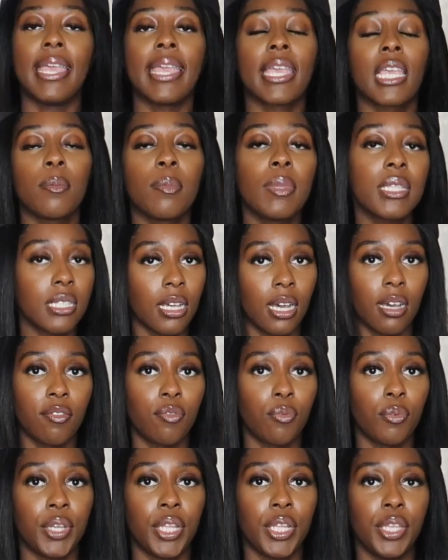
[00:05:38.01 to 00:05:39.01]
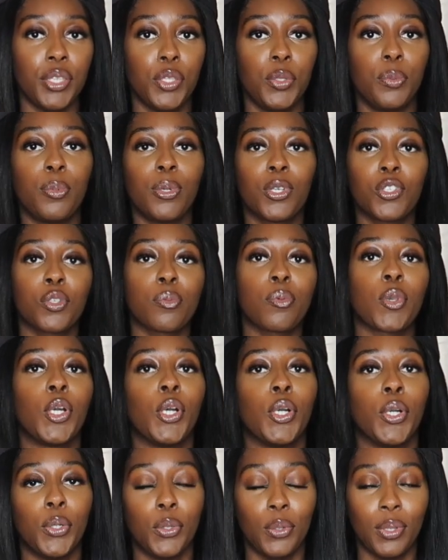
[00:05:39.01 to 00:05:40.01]
It can be tough when you push up
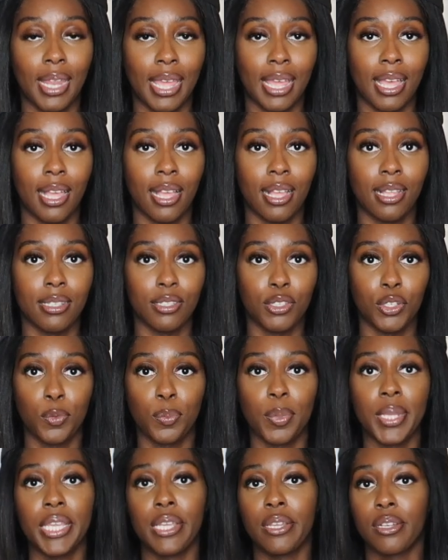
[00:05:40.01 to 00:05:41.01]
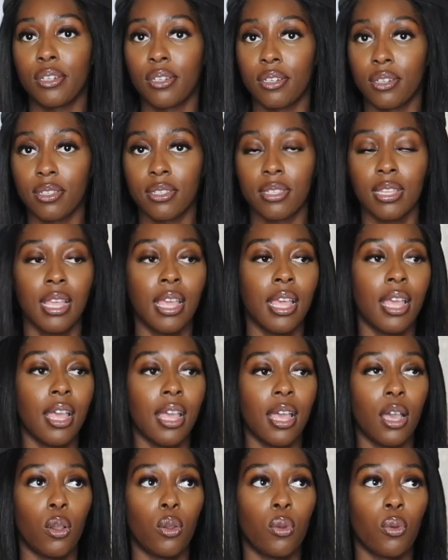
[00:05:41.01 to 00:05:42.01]
code and your peers
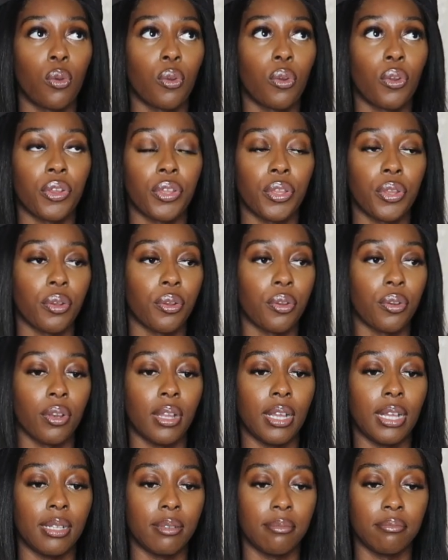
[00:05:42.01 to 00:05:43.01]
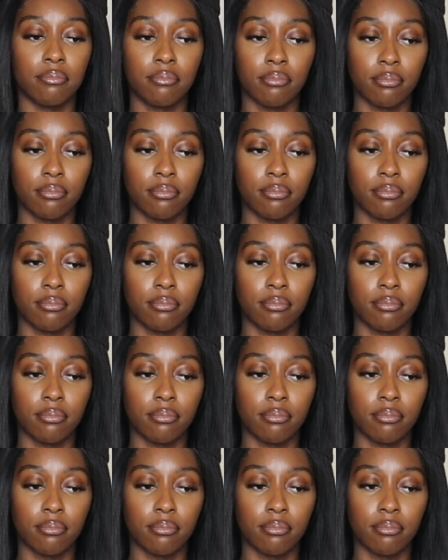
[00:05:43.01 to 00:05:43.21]
or your